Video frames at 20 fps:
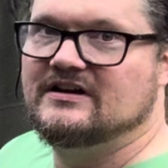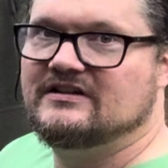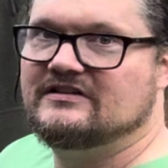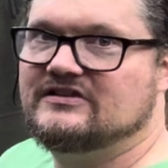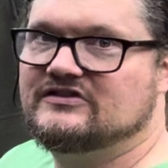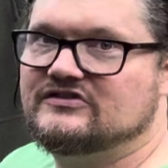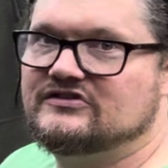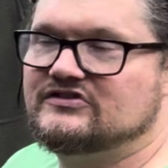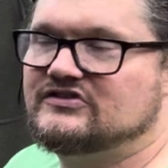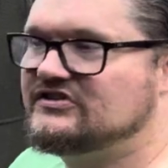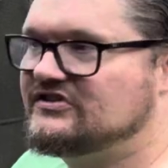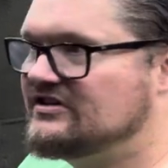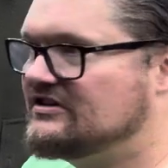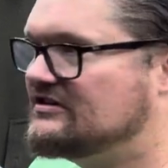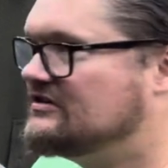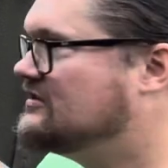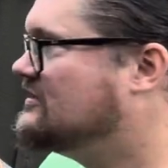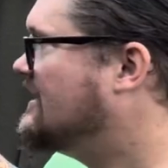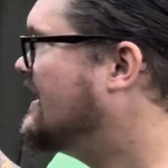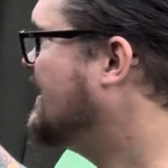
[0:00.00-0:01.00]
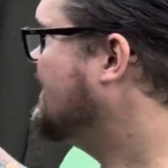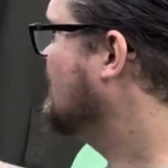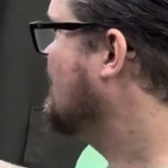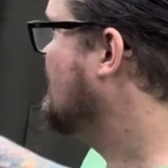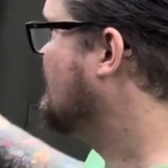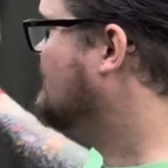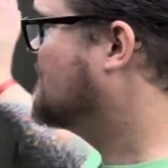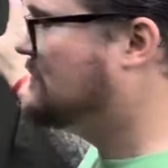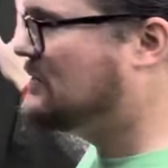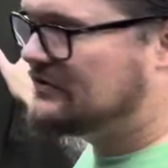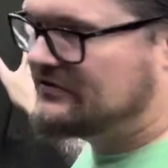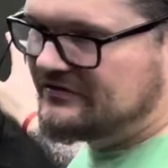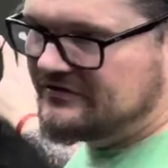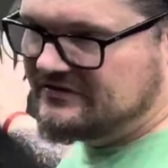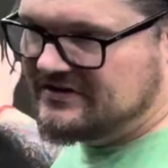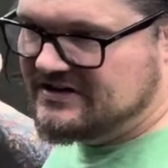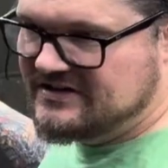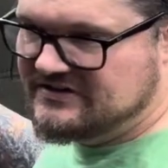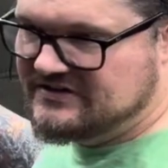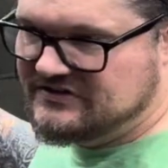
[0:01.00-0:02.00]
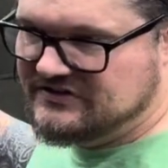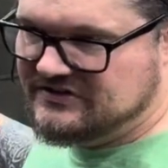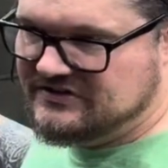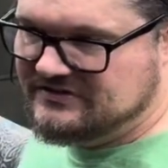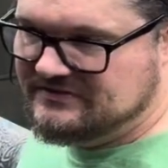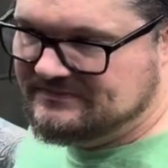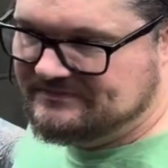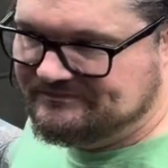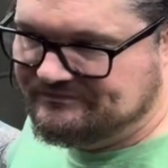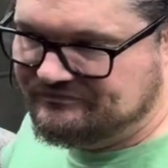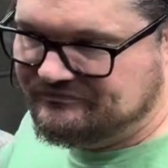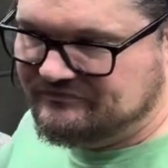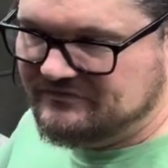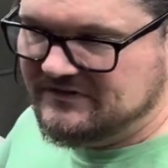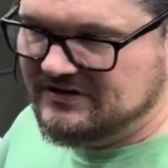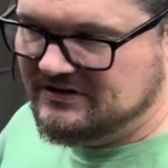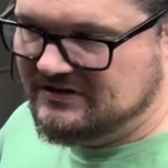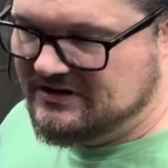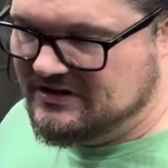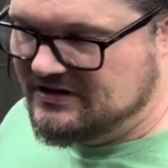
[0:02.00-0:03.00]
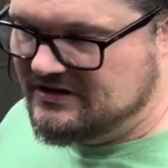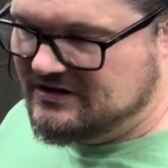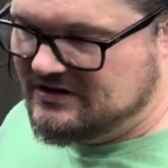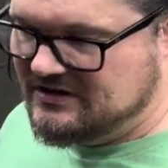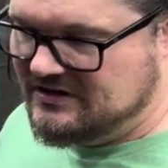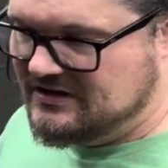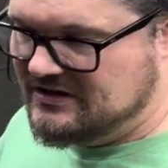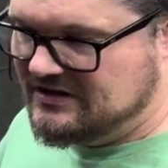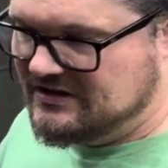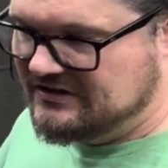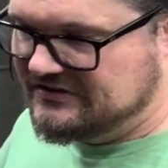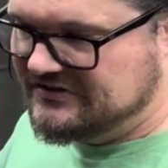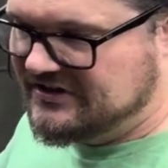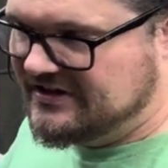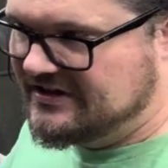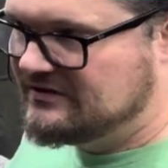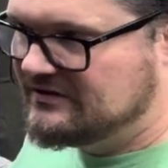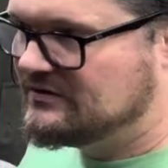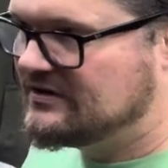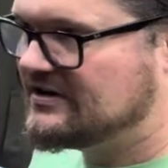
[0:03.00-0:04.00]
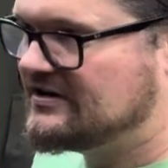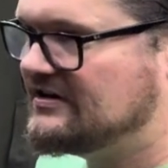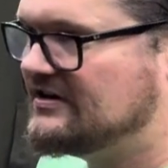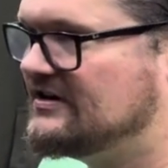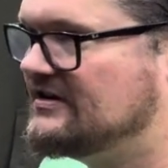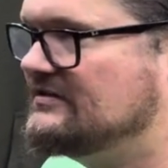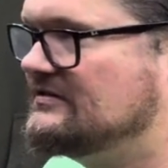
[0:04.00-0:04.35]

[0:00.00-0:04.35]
these are still, I love both of these. I'll tell you